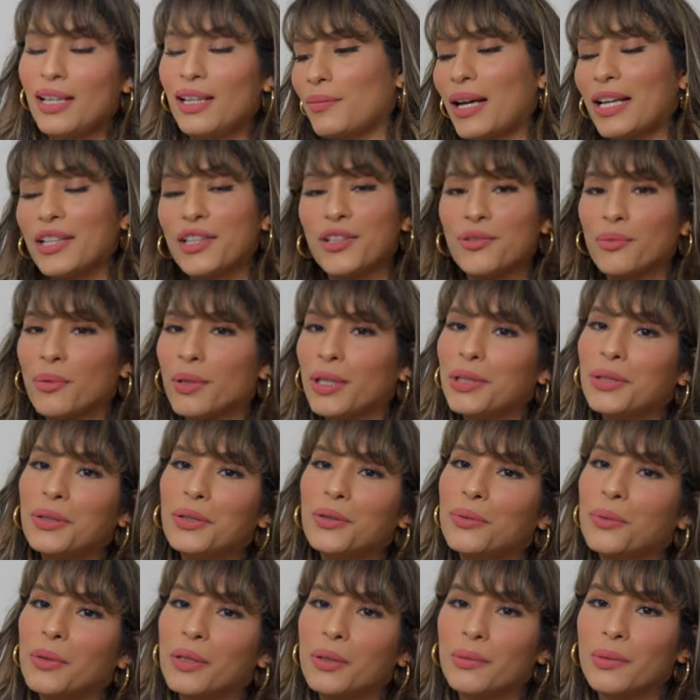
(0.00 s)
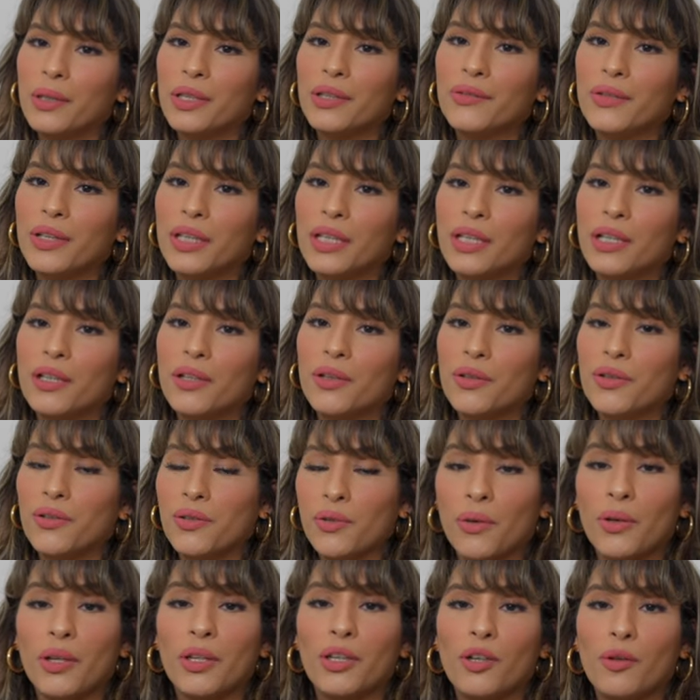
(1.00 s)
Um, I just wanted to do a quick video
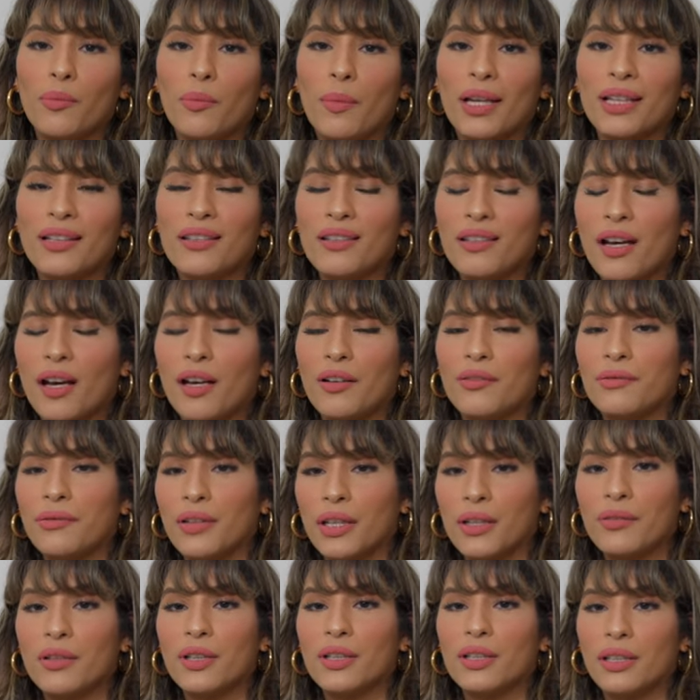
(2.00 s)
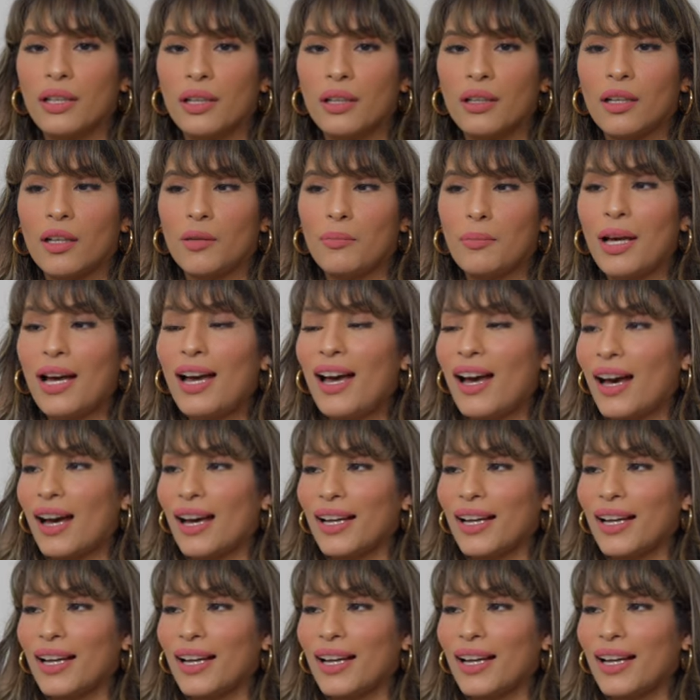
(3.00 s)
showing you my top favorite denim.